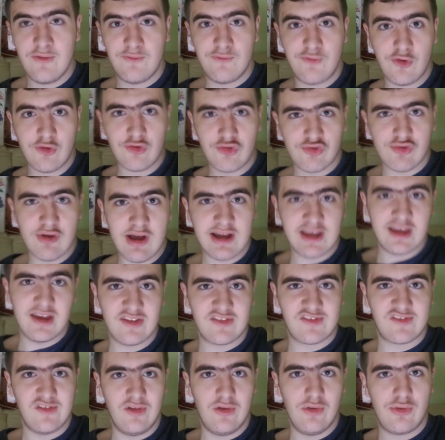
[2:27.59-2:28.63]
First track
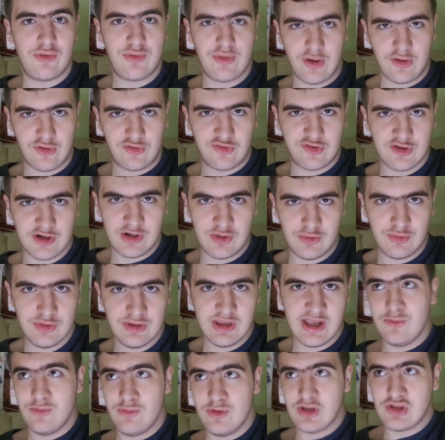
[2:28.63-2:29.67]
is The
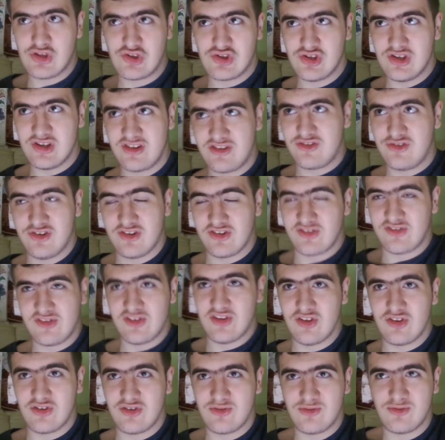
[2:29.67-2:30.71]
Zone, which is just
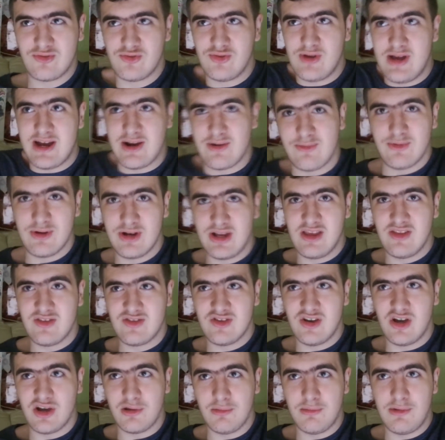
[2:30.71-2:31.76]
the track where they
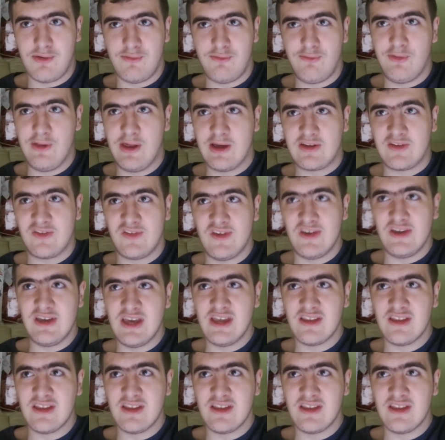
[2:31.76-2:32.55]
talk about flexing.